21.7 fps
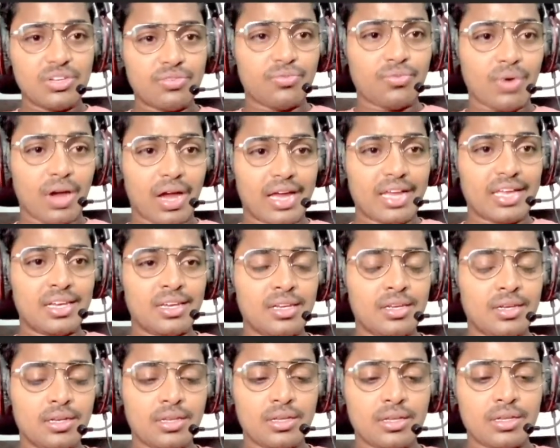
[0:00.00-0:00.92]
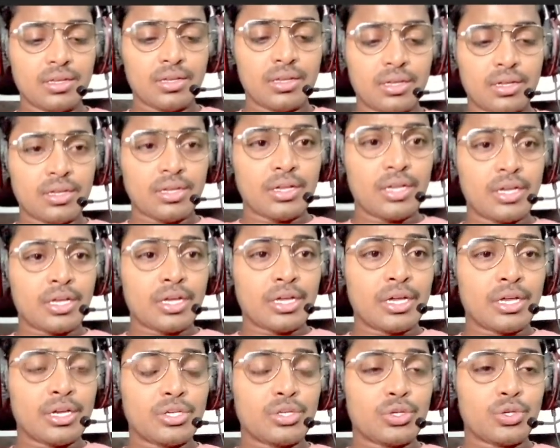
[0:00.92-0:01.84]
file
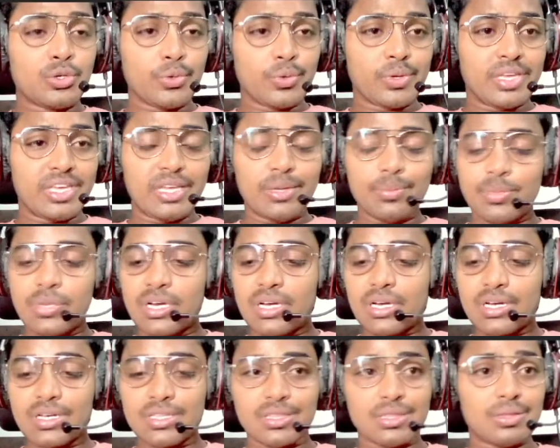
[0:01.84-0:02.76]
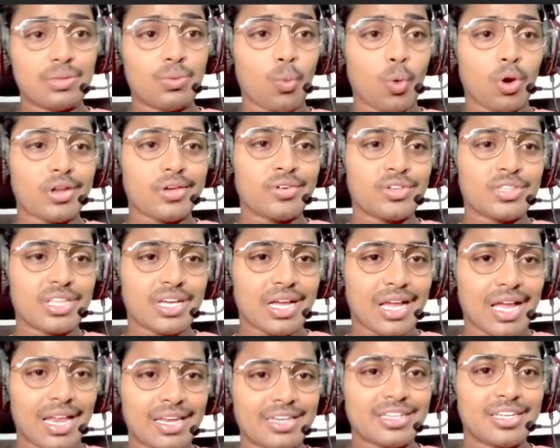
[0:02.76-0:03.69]
to keep whatever the
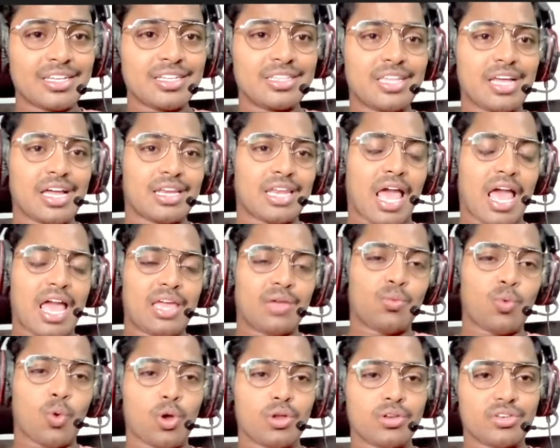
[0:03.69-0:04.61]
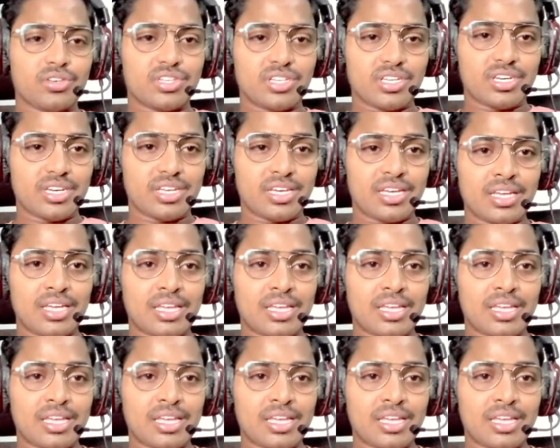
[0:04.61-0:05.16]
content that I wanted.